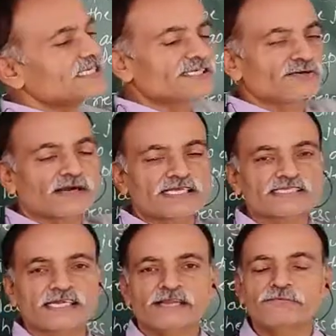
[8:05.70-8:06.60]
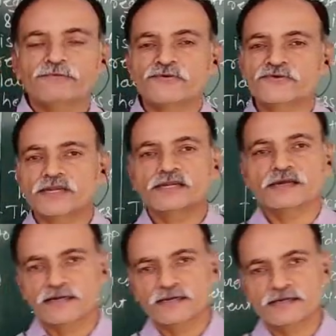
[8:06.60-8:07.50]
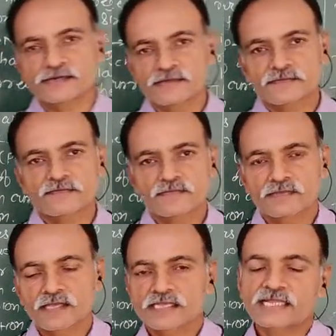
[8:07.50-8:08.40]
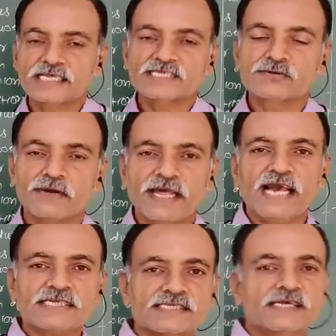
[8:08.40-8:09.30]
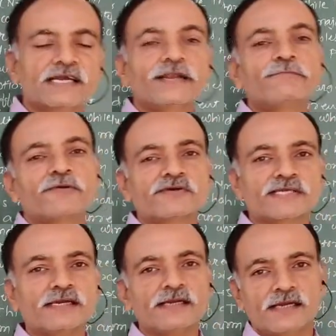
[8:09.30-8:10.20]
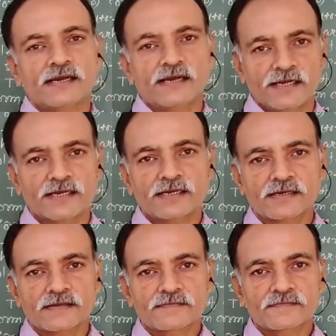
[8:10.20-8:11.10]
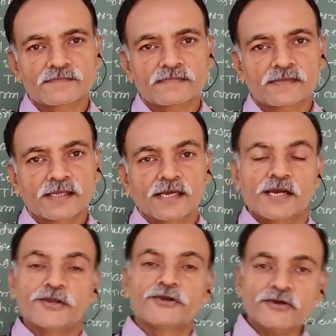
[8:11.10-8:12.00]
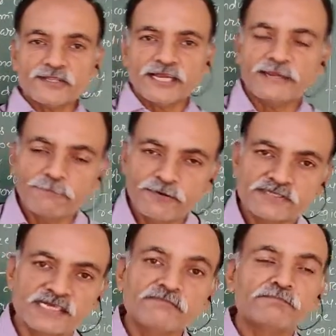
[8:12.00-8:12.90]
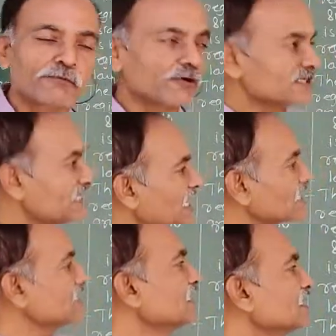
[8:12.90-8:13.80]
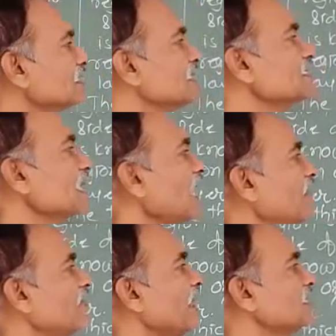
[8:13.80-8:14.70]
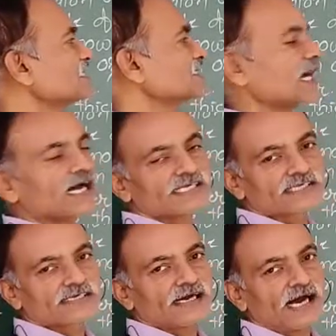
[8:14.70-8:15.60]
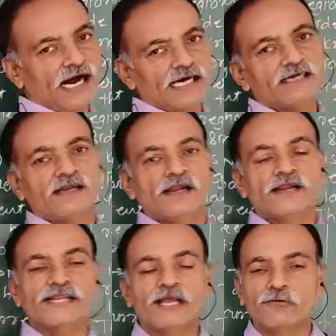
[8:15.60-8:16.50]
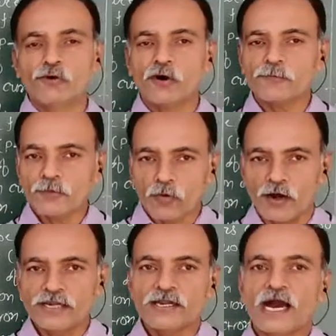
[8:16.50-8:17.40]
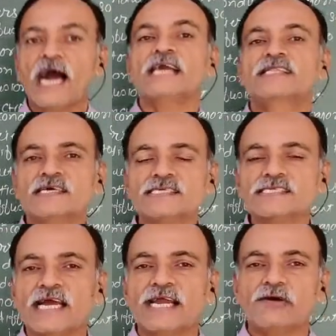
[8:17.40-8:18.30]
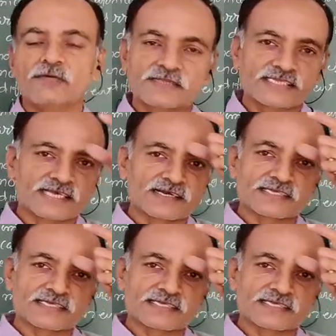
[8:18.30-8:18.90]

as the diffusion current. That is known as diffusion current. Due to the diffusion process, these ionized charges are developed on either side of the junction.